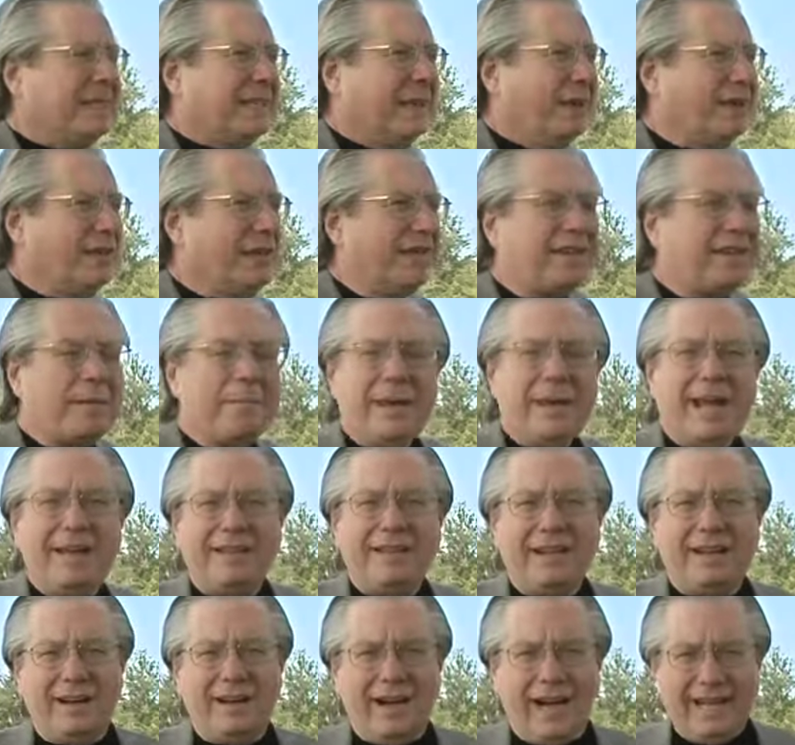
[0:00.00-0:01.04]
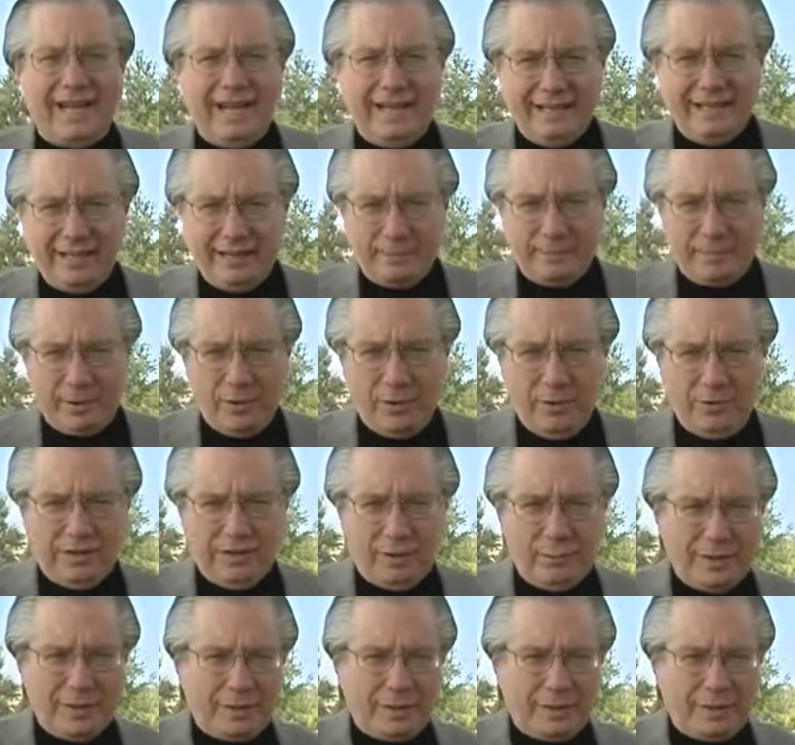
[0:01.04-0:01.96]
just the basic lighting and the posing.